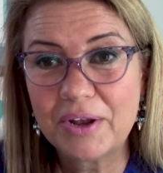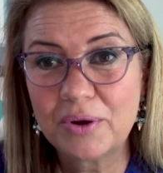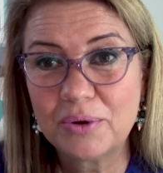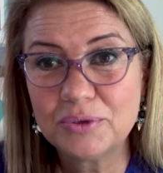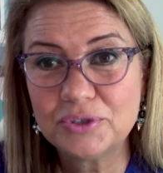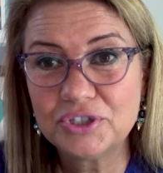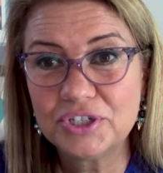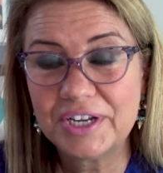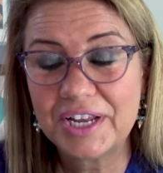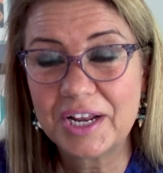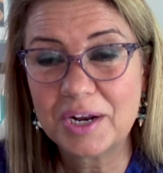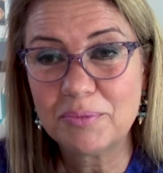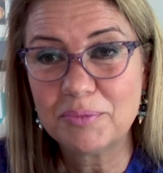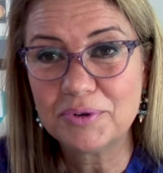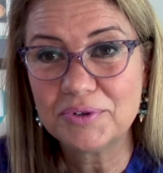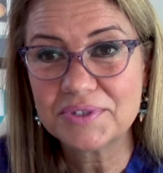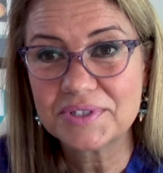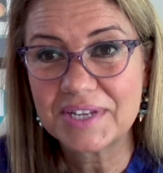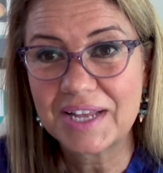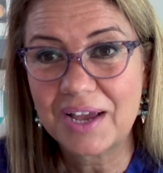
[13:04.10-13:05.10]
ocean
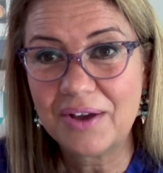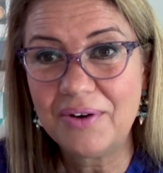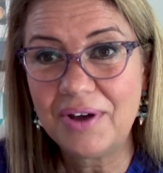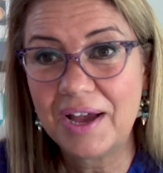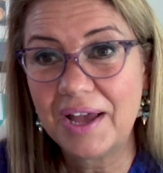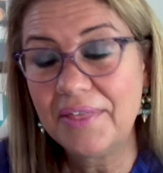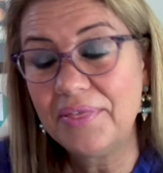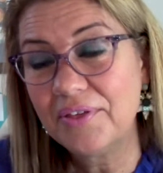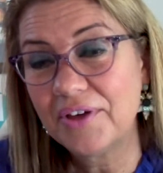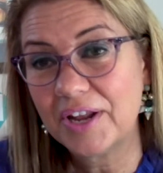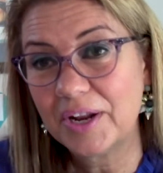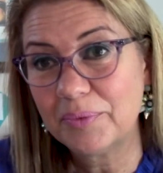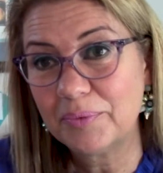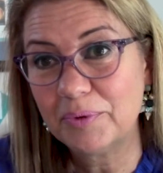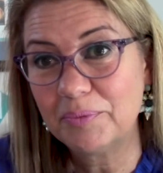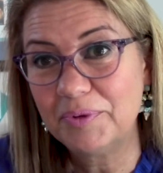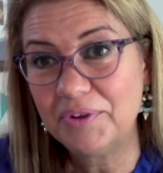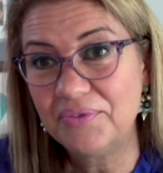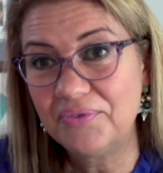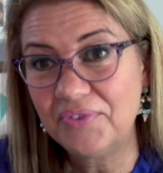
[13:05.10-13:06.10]
animals now, I thought it
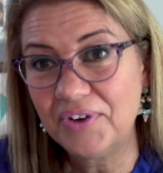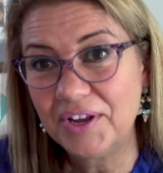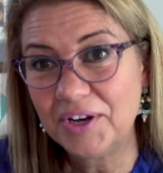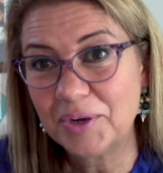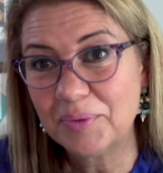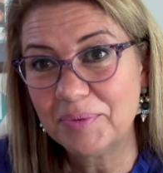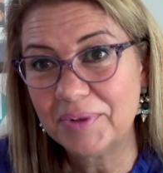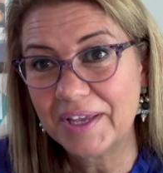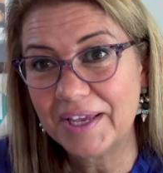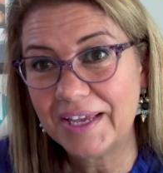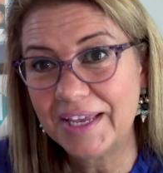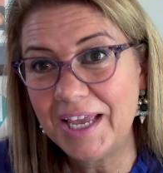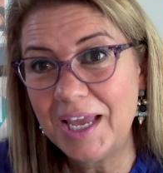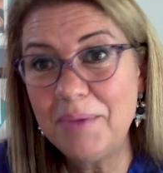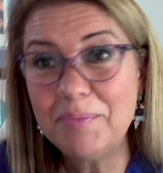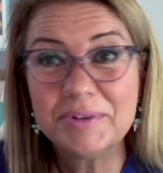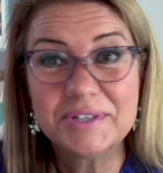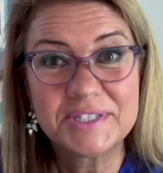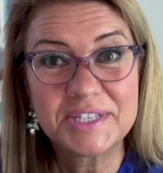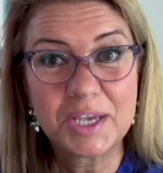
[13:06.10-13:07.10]
would be fun to play a
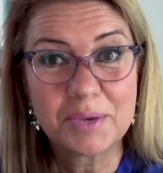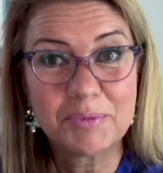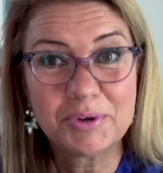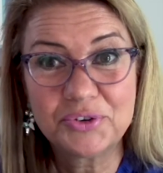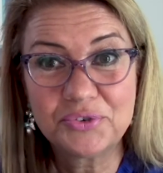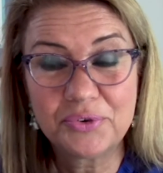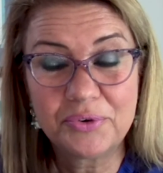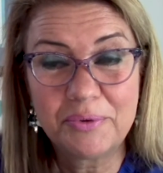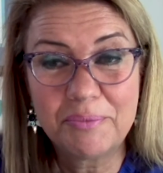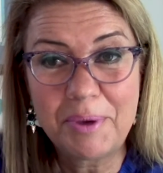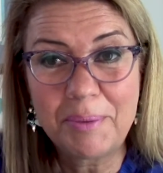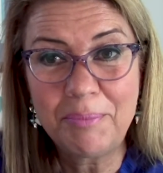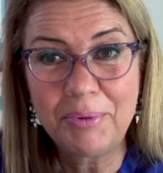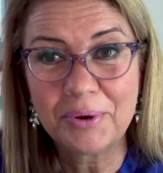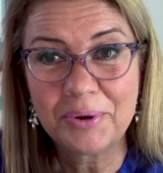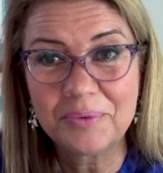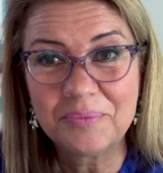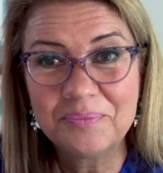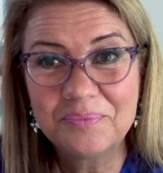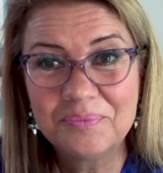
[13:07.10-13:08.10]
game and see how much you
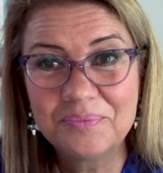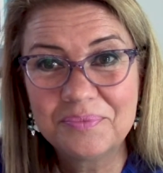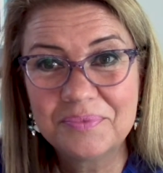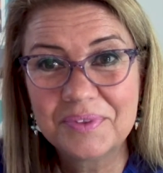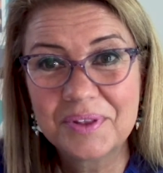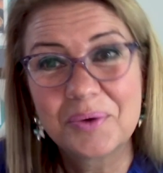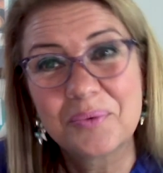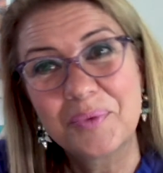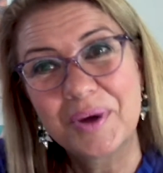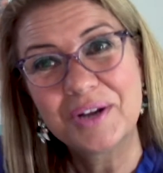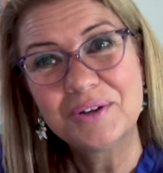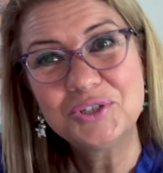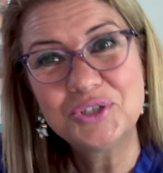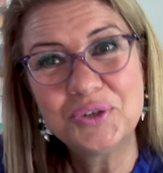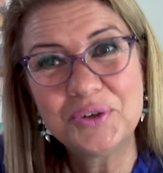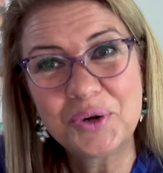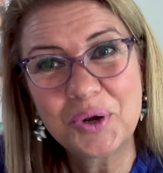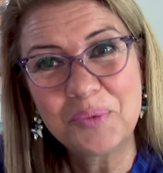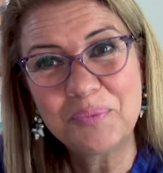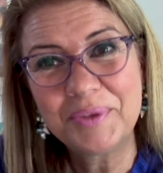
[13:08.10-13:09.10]
remember. Why don't you
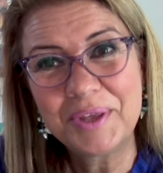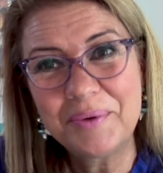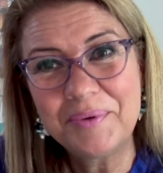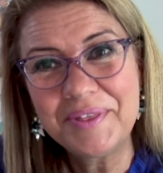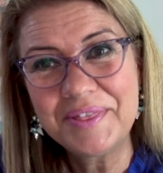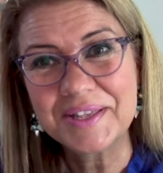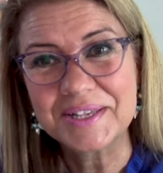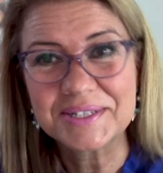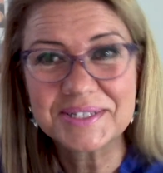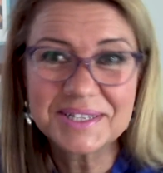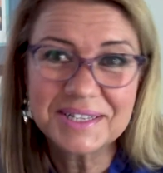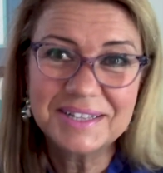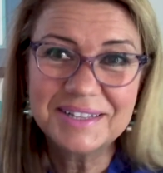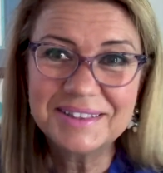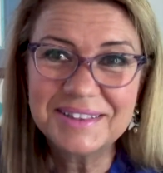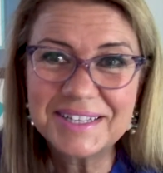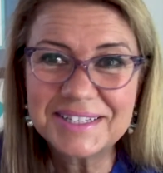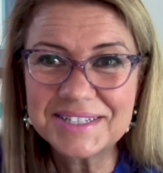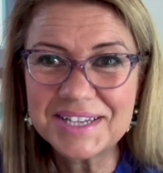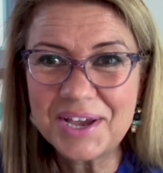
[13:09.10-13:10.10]
at home play with us?
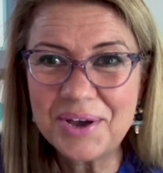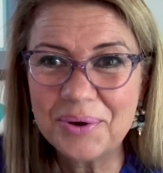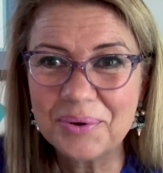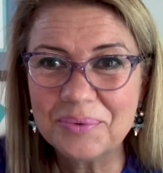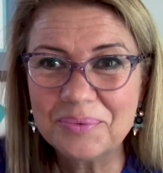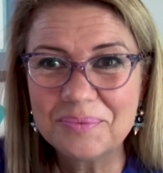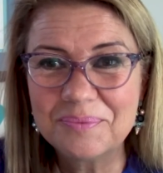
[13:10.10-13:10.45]
Let's go.